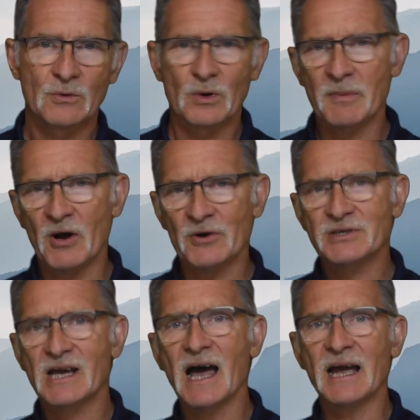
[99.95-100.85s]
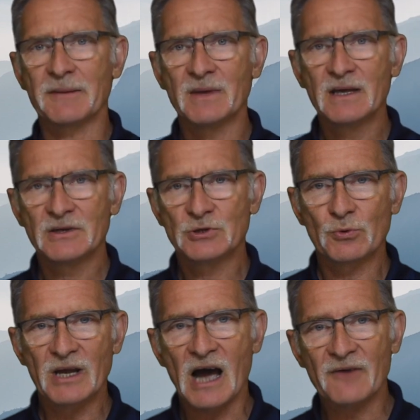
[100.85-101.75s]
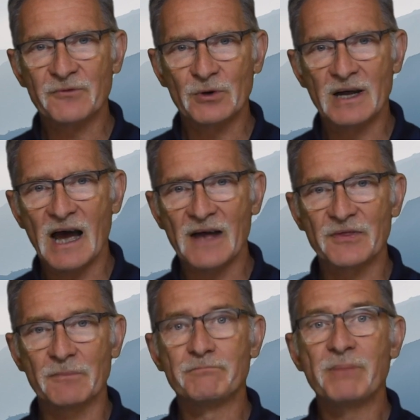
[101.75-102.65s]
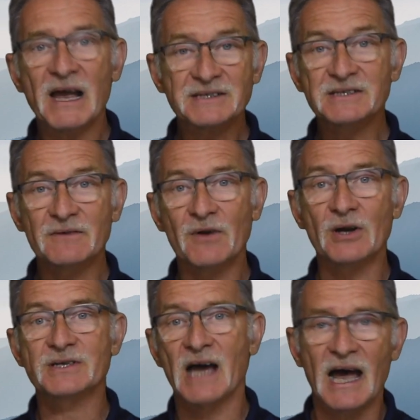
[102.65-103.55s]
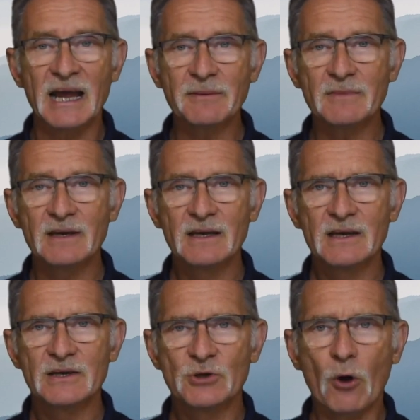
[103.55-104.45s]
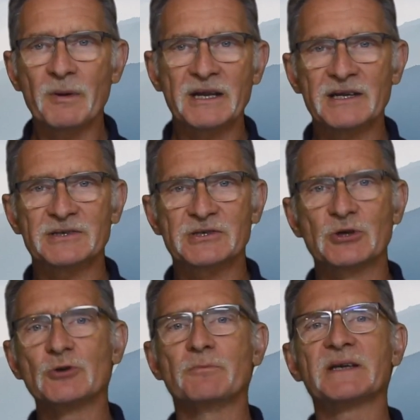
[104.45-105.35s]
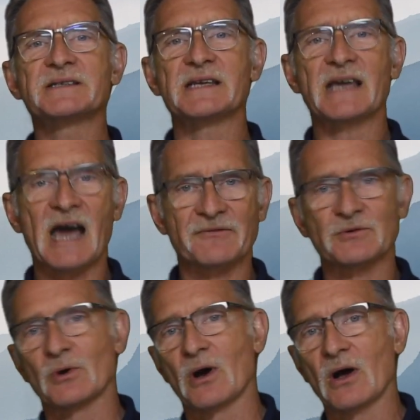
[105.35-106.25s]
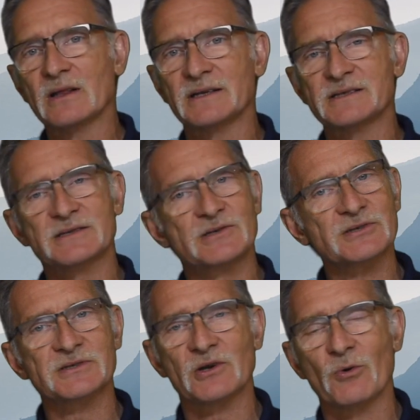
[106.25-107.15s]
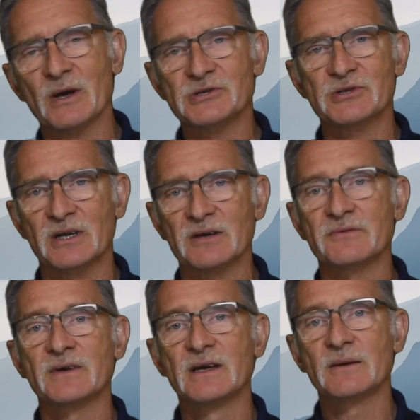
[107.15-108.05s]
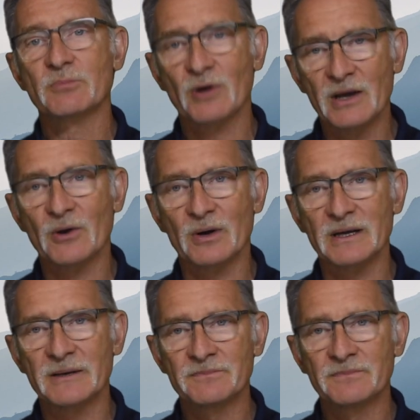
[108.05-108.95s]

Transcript: What about our time? Do we offer God the best of our time? Nobody is too busy after all. It's just a question of priority.